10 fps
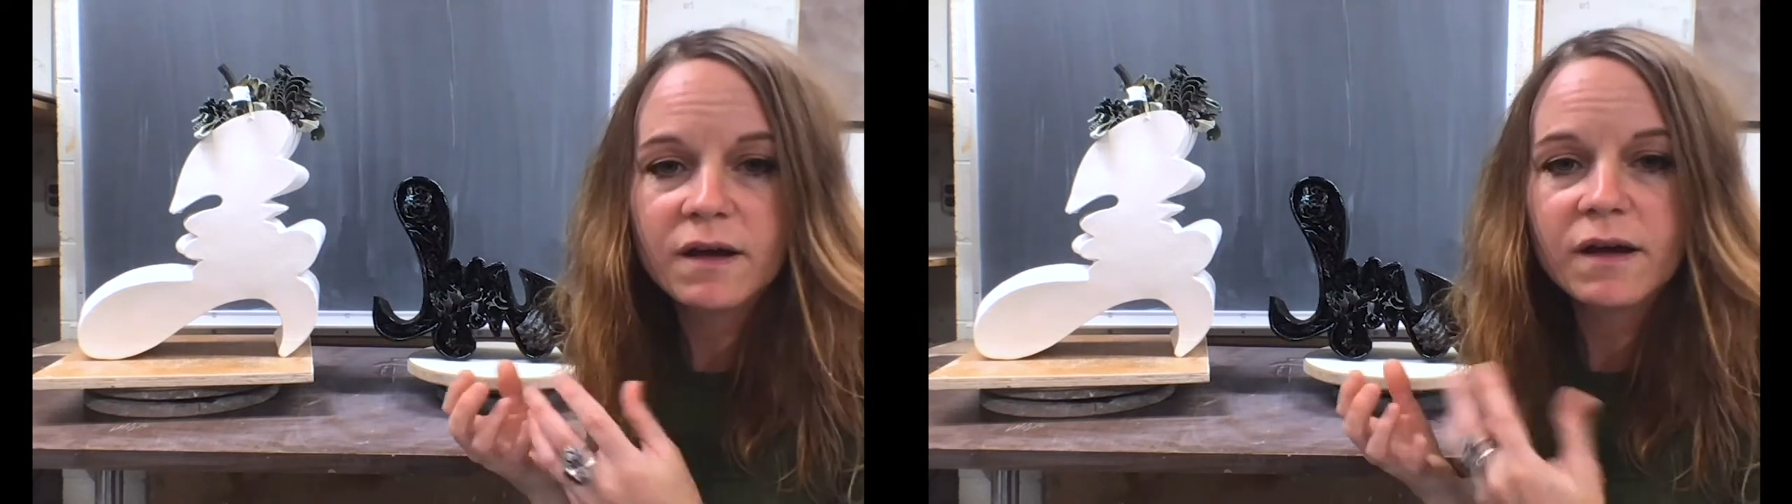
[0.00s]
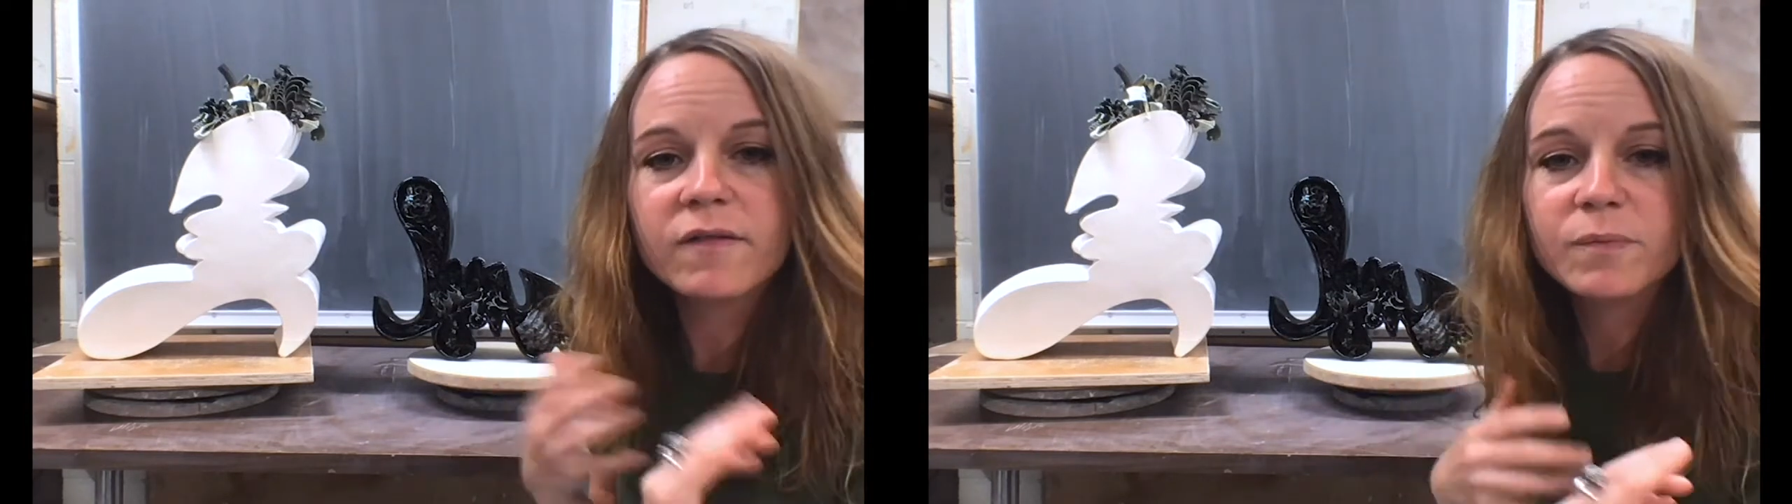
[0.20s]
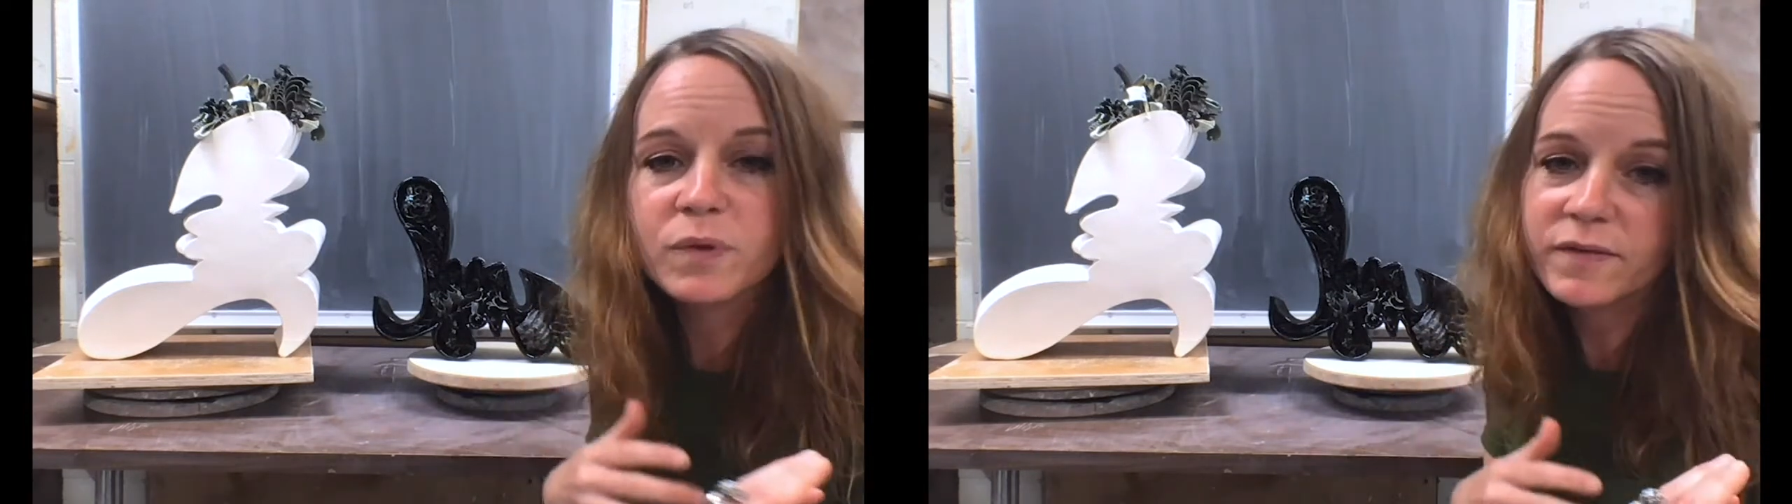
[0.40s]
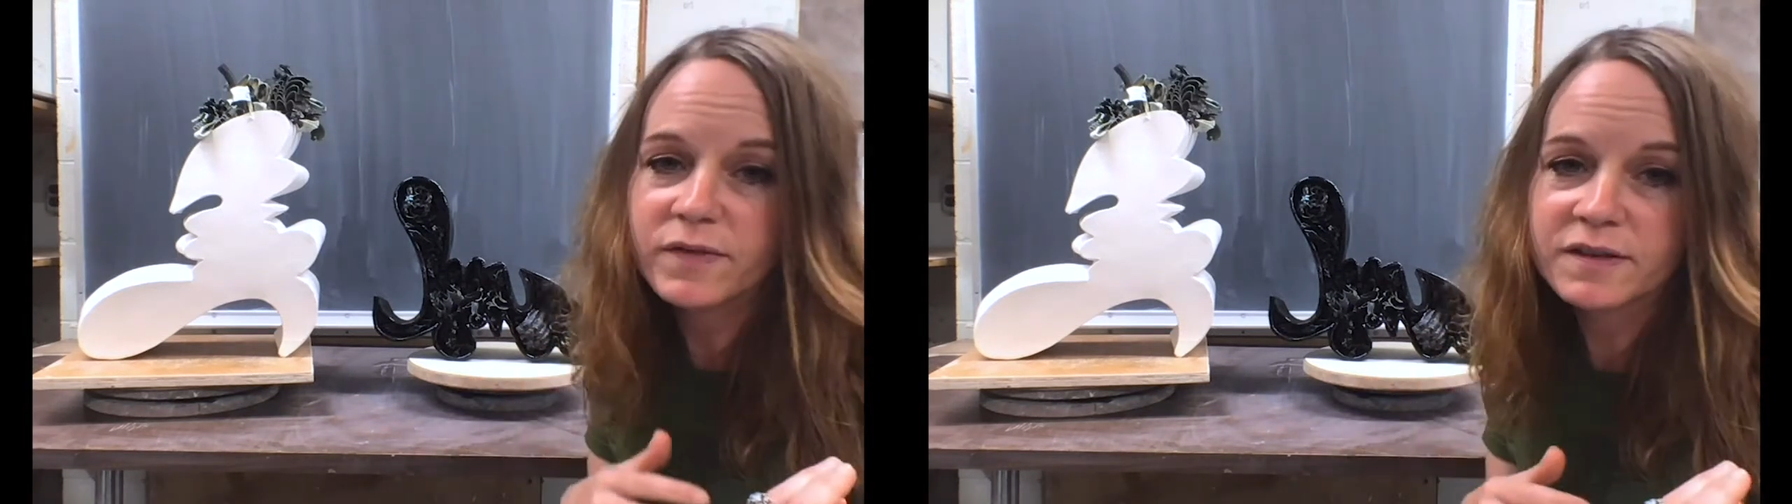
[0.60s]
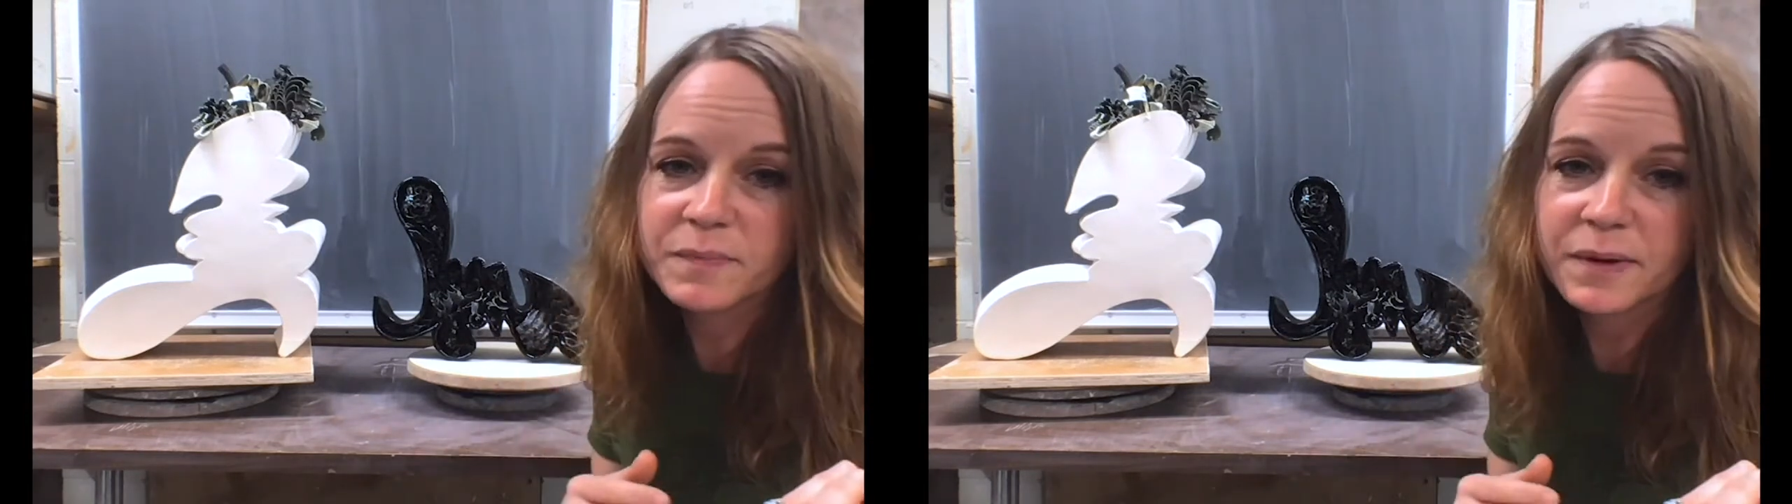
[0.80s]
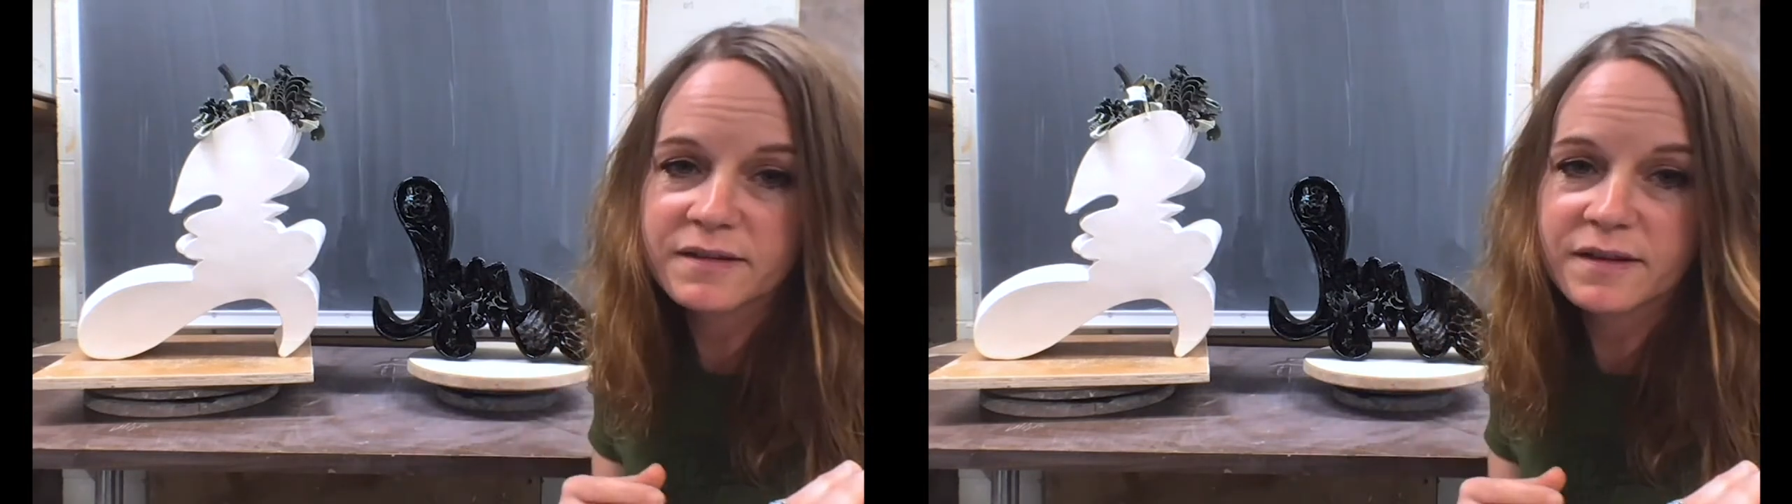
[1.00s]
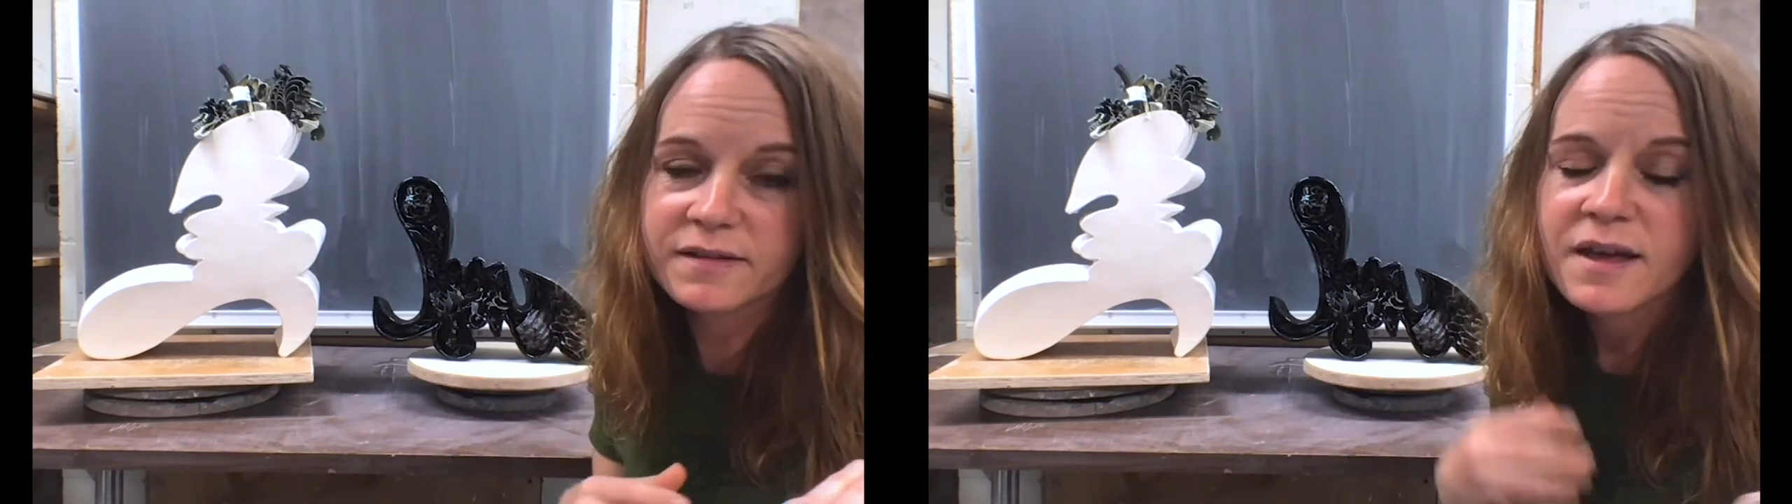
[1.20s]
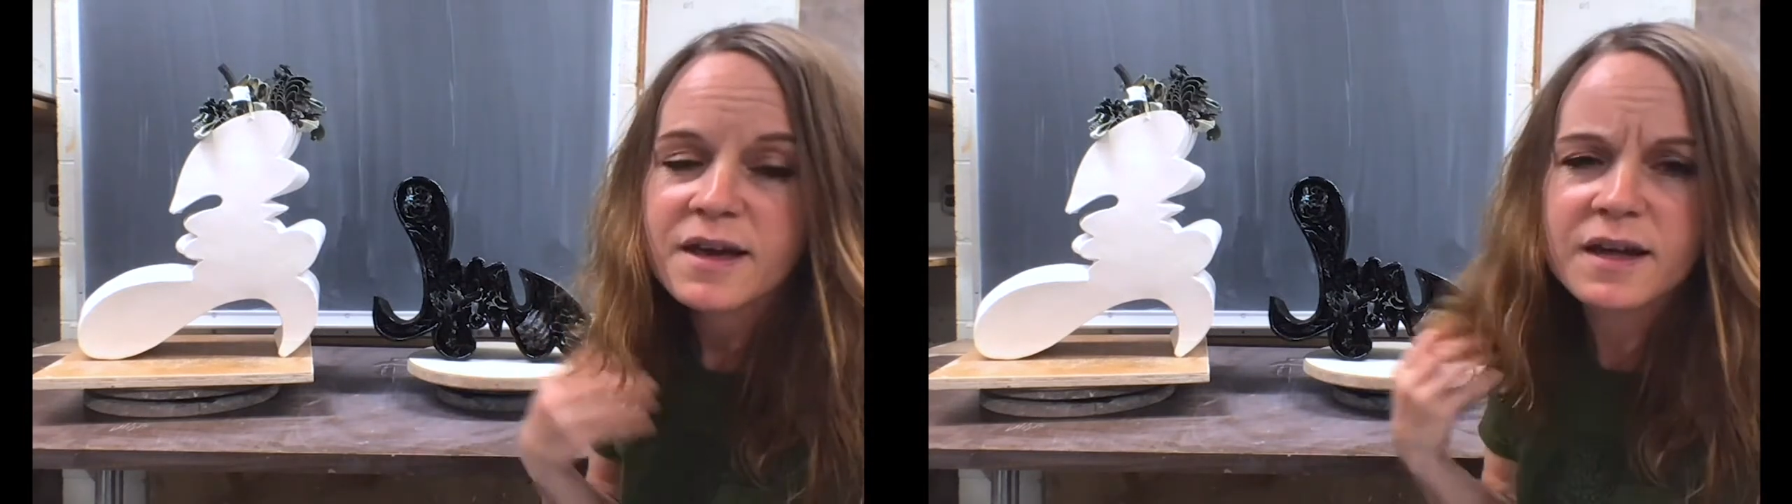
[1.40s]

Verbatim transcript: of previous pieces.